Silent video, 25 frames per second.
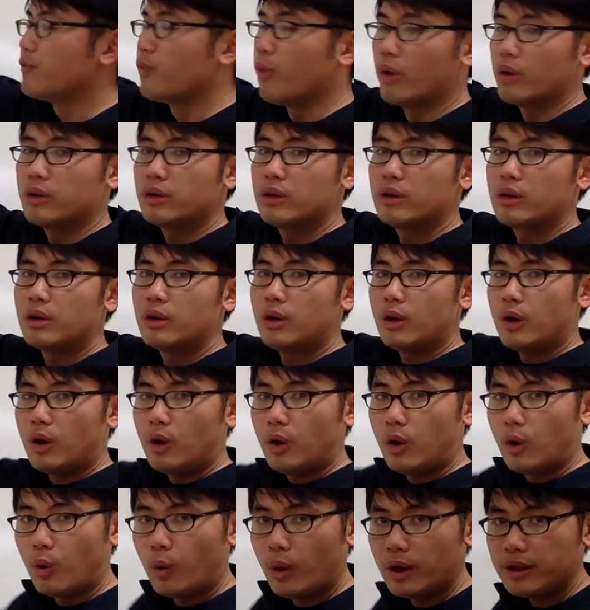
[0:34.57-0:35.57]
form.
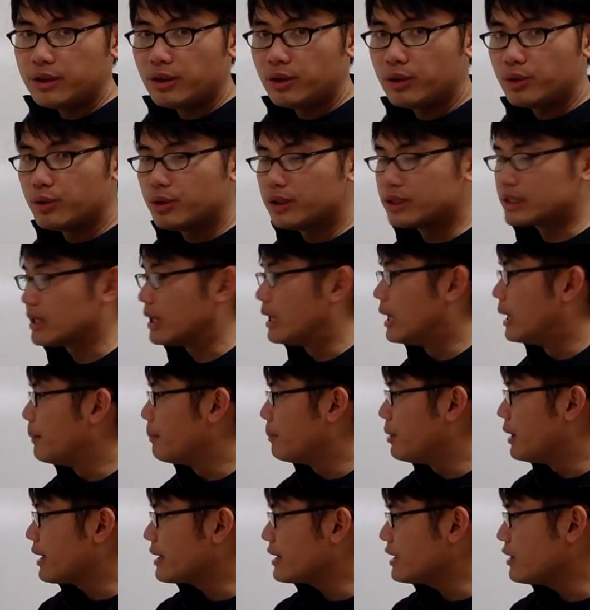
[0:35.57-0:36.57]
All I need to do is
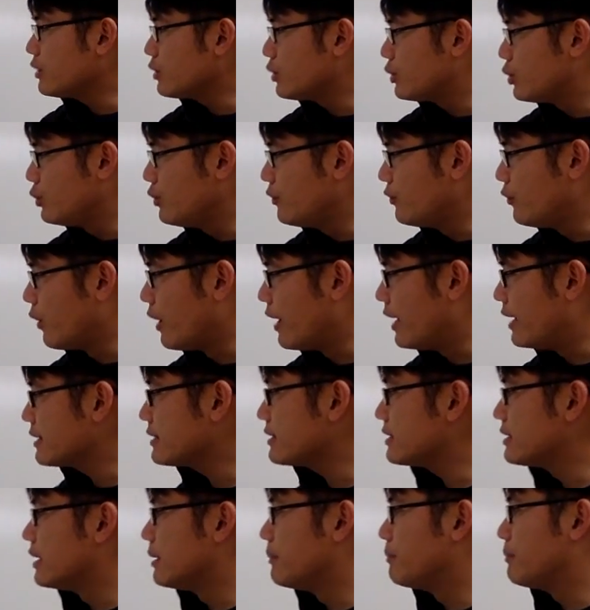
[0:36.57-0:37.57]
plug in two for
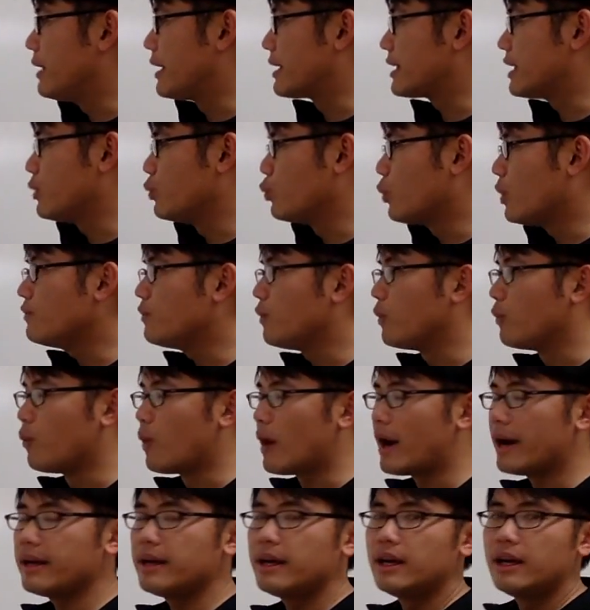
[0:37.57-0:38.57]
x, plug in one for
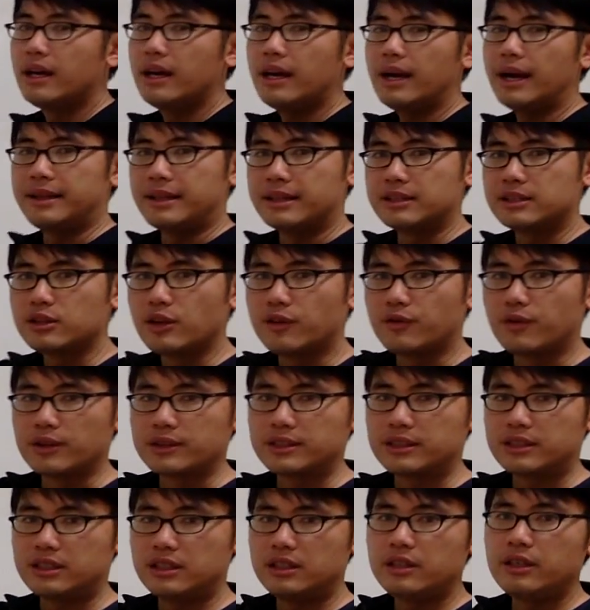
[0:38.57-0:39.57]
y, and then solve for
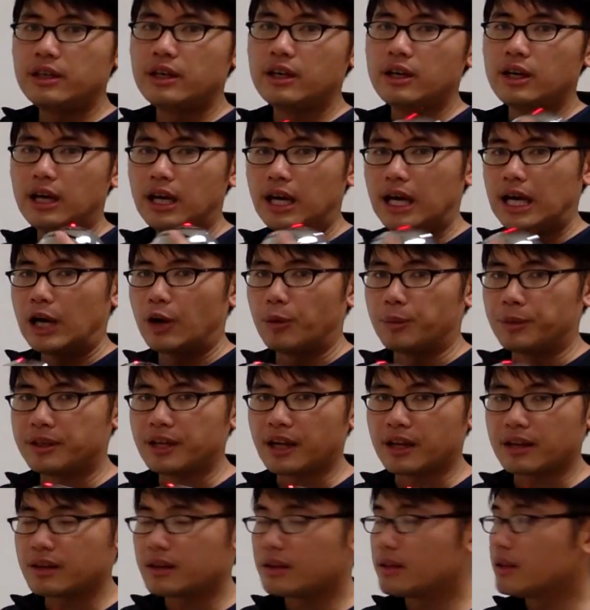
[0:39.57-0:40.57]
c, I'll be
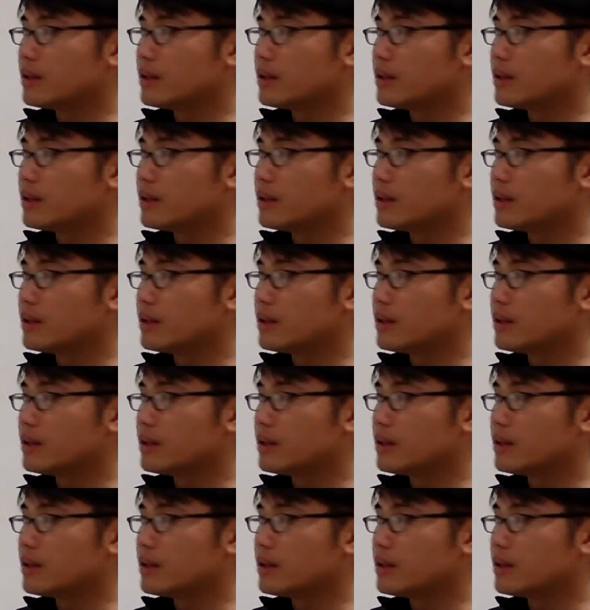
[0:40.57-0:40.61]
done.